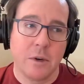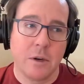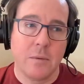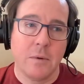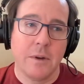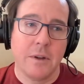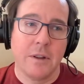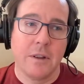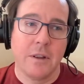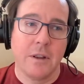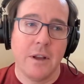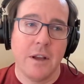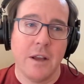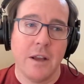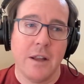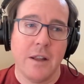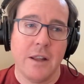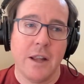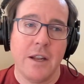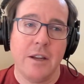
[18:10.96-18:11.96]
with
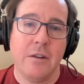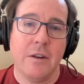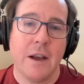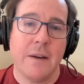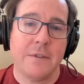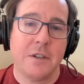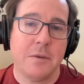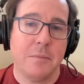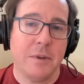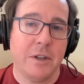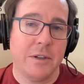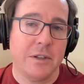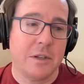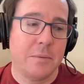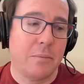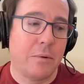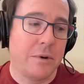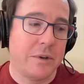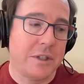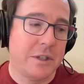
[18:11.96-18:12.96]
and then you have to be able to
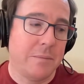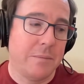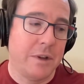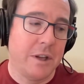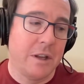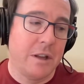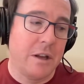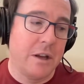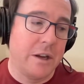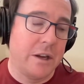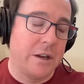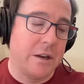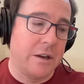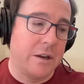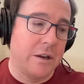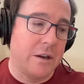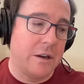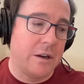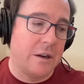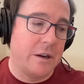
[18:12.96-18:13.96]
support something like
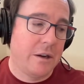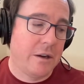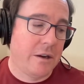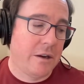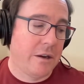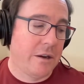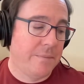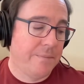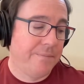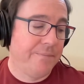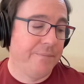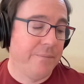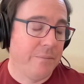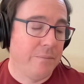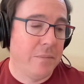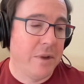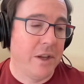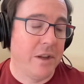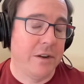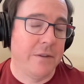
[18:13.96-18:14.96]
uh, um,
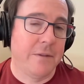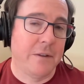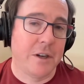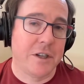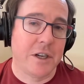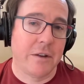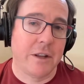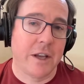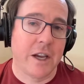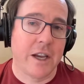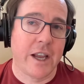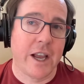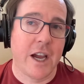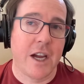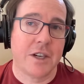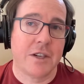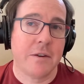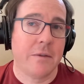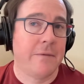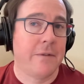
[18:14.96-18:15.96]
being able to flush out that
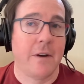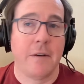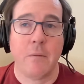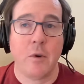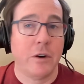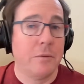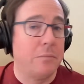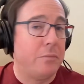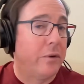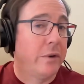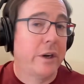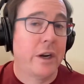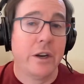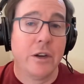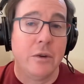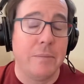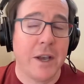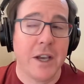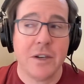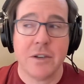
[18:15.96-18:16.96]
cache if i want to put it on a
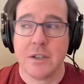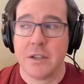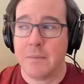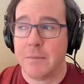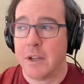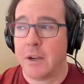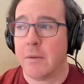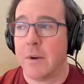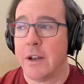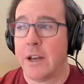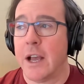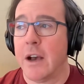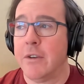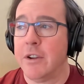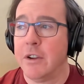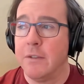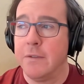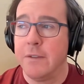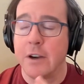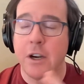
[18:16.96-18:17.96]
new page or something right how do
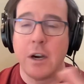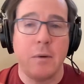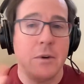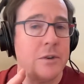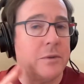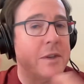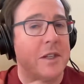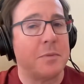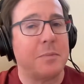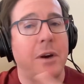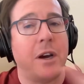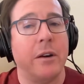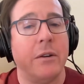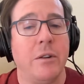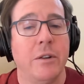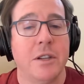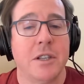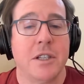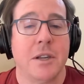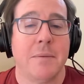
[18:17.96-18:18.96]
you figure out when to expire and
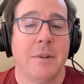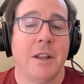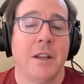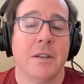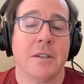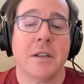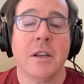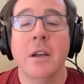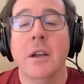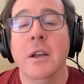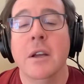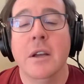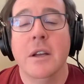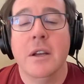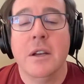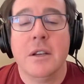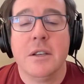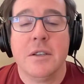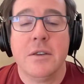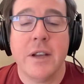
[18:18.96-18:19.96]
all these type of things
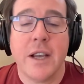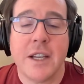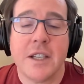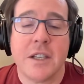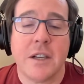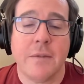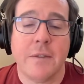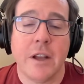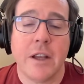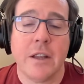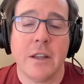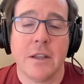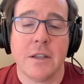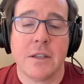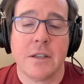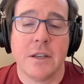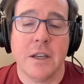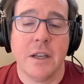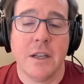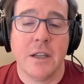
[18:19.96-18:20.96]
so you get stuff like
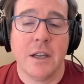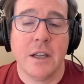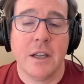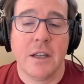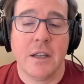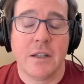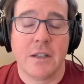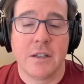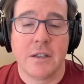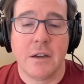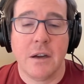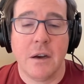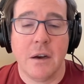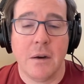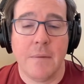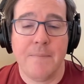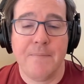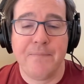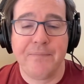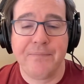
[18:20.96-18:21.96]
this it, it's um,